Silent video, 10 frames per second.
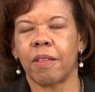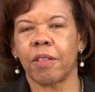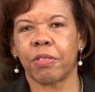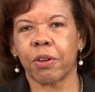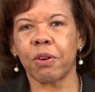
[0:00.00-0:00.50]

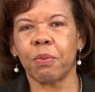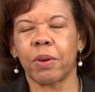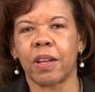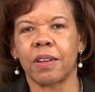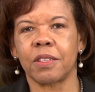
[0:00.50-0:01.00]
The third
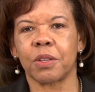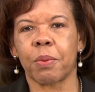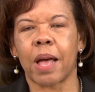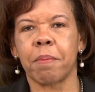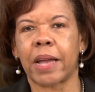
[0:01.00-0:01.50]
one is
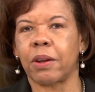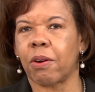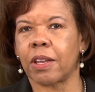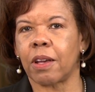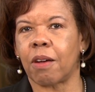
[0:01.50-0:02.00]
around
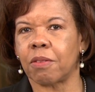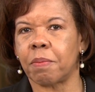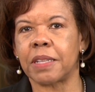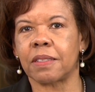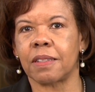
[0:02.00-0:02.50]

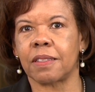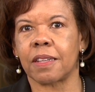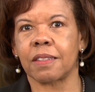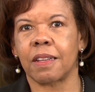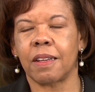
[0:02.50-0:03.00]
minority-owned
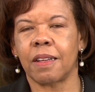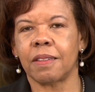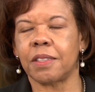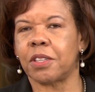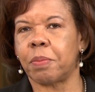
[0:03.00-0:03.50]
businesses.
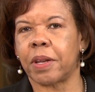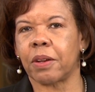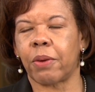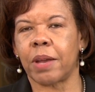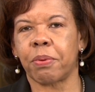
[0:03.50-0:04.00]
This has been
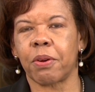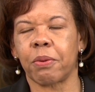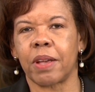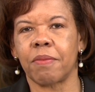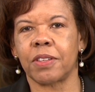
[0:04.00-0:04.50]
a great
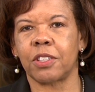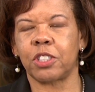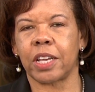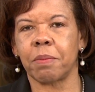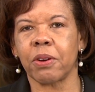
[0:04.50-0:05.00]
program for the
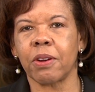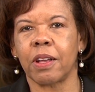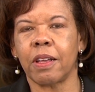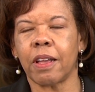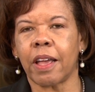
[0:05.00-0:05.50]
Chamber
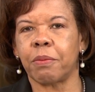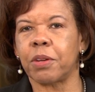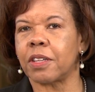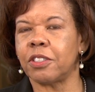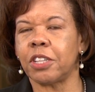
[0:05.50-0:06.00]
and
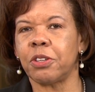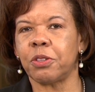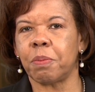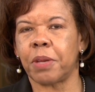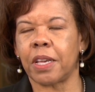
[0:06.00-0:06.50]
will continue
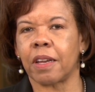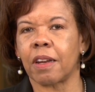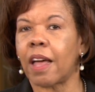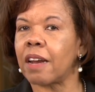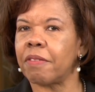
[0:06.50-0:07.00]
to be, and
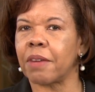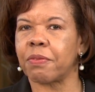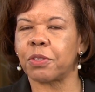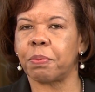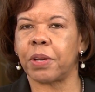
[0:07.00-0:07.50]
a lot of
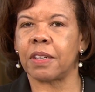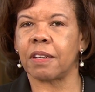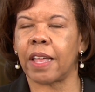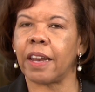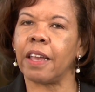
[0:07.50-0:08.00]
efforts put
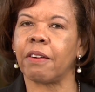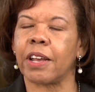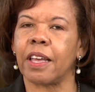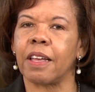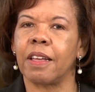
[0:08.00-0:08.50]
into that
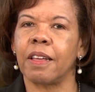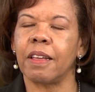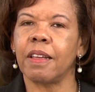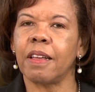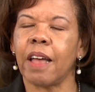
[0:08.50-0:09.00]
area.
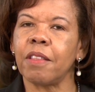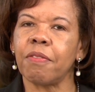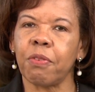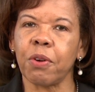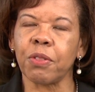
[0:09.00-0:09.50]
And
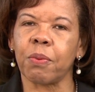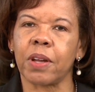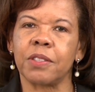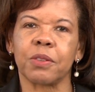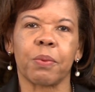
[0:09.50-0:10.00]
the fourth
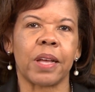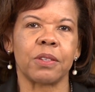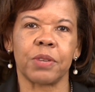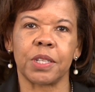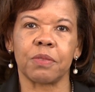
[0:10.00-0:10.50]
one is
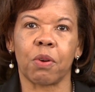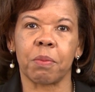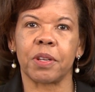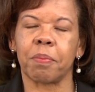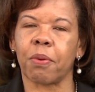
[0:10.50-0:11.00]
around
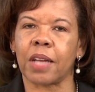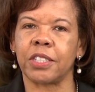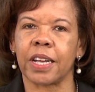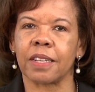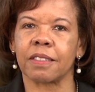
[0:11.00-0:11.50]
transformative
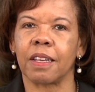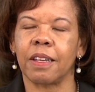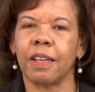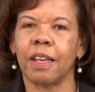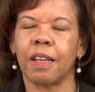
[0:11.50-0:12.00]
projects.
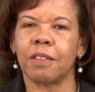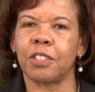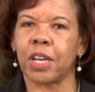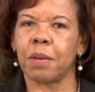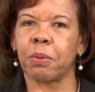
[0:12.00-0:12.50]

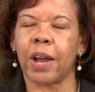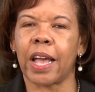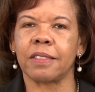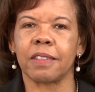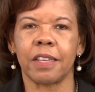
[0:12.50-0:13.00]
The Chamber
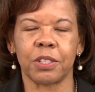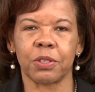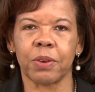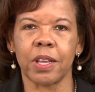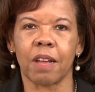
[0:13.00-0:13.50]
has a
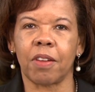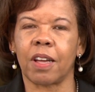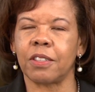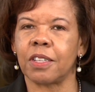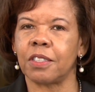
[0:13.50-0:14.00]
history of
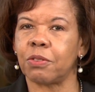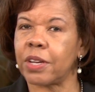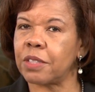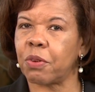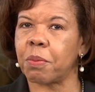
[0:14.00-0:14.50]
launching
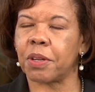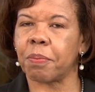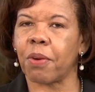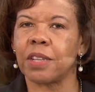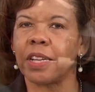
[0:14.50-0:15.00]

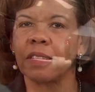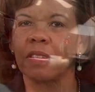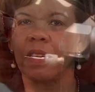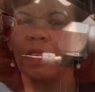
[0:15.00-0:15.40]
transformative projects.